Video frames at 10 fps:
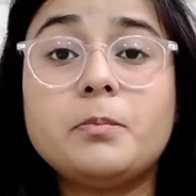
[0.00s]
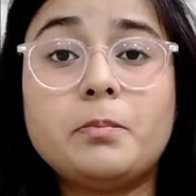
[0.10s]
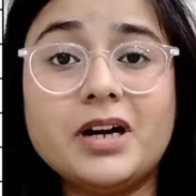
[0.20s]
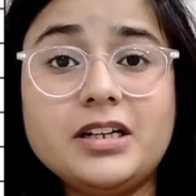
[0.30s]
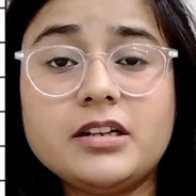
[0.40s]

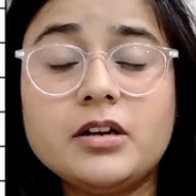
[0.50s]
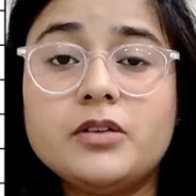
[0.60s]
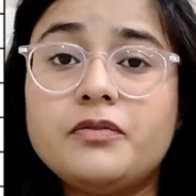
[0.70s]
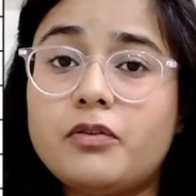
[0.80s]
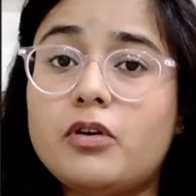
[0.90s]
But
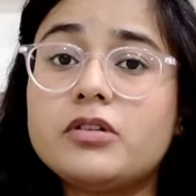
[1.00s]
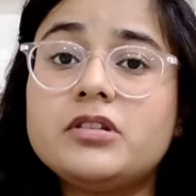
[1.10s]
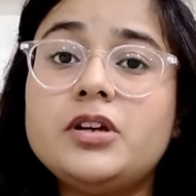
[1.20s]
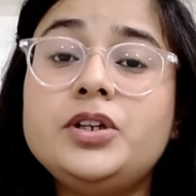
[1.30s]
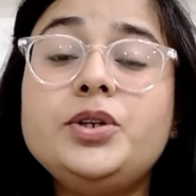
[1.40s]
for
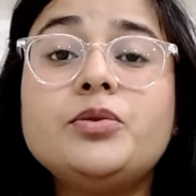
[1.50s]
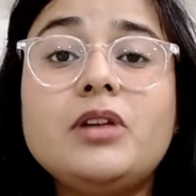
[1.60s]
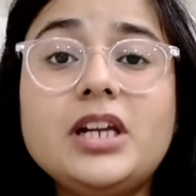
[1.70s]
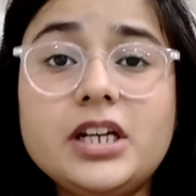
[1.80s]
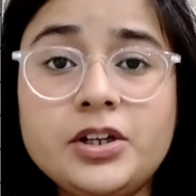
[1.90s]
the
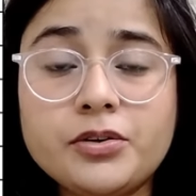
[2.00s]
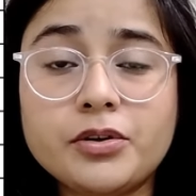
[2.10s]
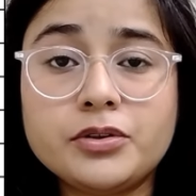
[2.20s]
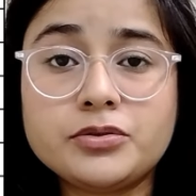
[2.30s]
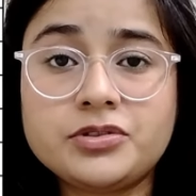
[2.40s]
newly
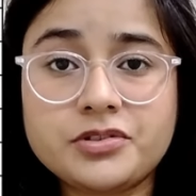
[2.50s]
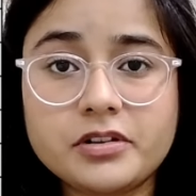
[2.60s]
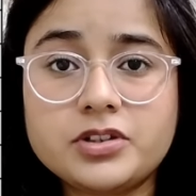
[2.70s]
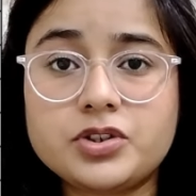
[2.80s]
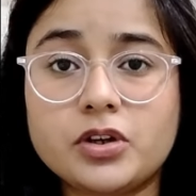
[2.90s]
introduced
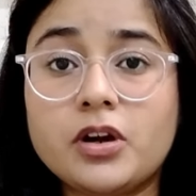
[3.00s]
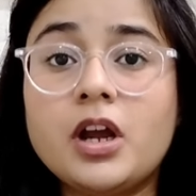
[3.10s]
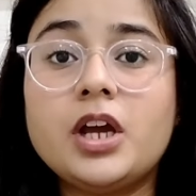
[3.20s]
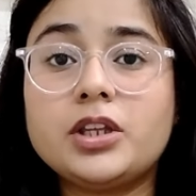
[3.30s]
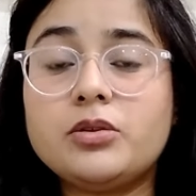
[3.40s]
structure,
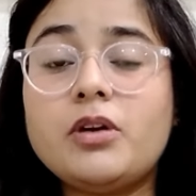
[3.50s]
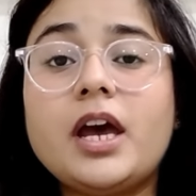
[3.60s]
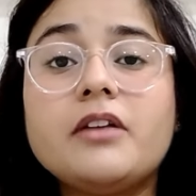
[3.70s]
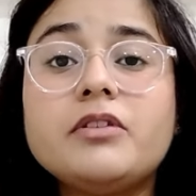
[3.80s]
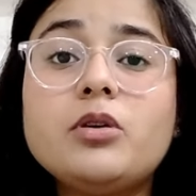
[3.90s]
you
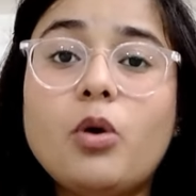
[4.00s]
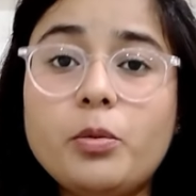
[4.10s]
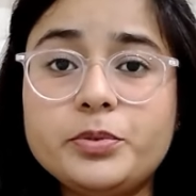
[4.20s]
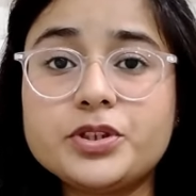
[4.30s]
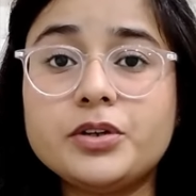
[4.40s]
have an
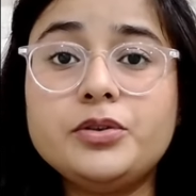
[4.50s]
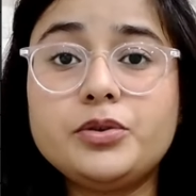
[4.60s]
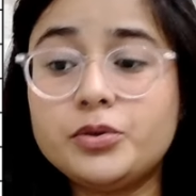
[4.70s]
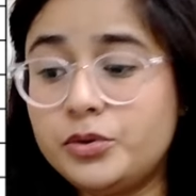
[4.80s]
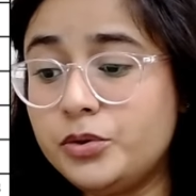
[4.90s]

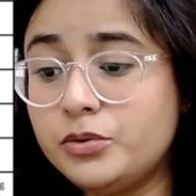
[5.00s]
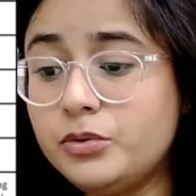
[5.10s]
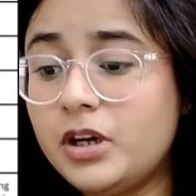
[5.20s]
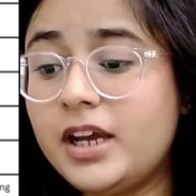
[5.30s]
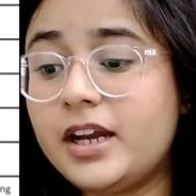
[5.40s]
option to do
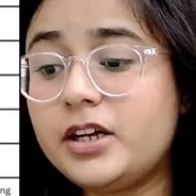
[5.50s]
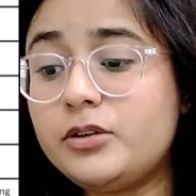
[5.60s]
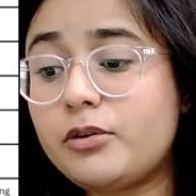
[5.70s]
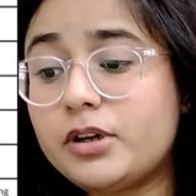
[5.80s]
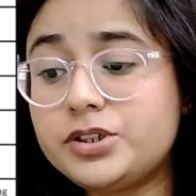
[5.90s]

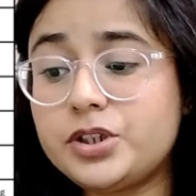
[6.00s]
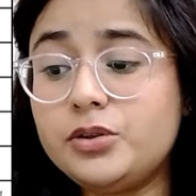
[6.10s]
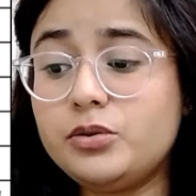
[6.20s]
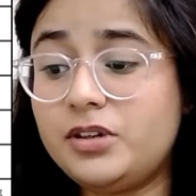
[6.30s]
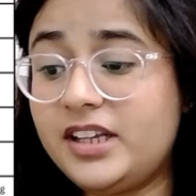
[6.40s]

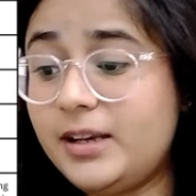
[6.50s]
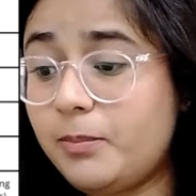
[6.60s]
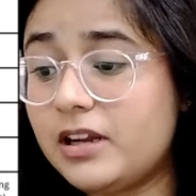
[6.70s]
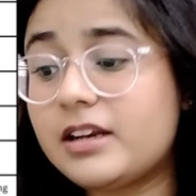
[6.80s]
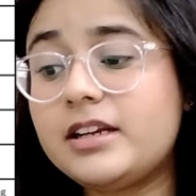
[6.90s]
Introduction to
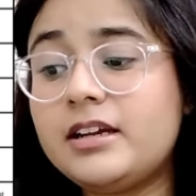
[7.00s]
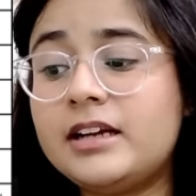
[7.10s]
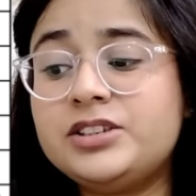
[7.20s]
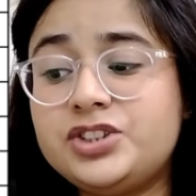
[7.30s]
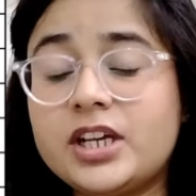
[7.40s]
Deep Learning
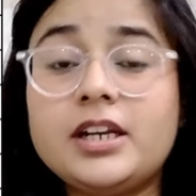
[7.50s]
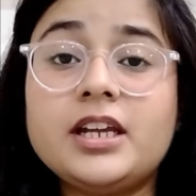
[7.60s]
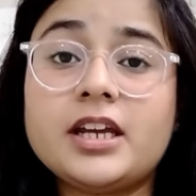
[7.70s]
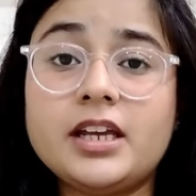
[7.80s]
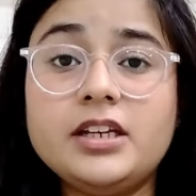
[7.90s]
and
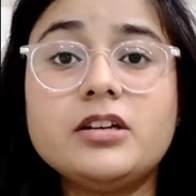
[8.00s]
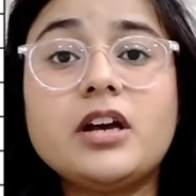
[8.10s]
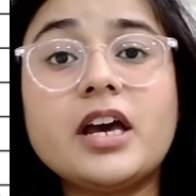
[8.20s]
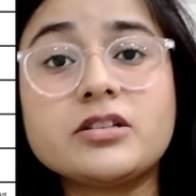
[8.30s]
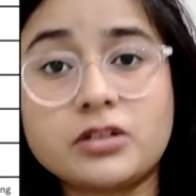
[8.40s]
GenAI
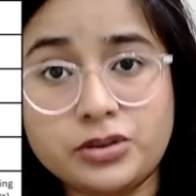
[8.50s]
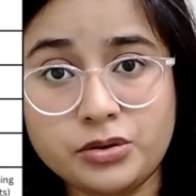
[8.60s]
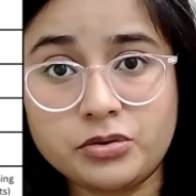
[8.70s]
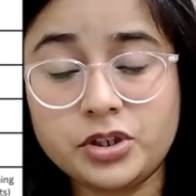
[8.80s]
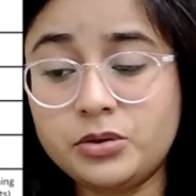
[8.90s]
as a
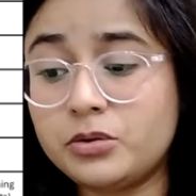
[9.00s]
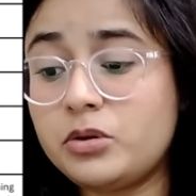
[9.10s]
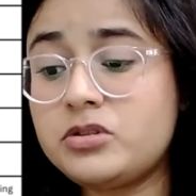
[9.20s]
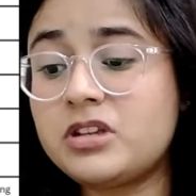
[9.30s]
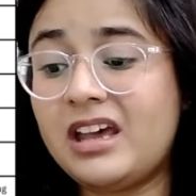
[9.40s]
theory
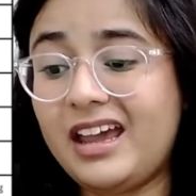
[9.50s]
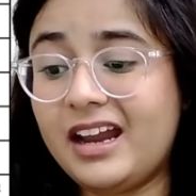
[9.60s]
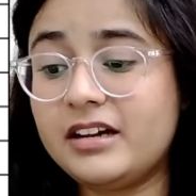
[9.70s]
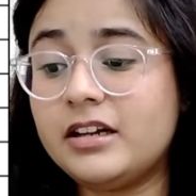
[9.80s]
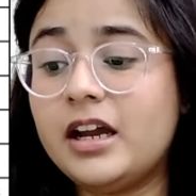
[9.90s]
course
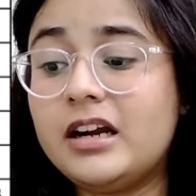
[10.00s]
and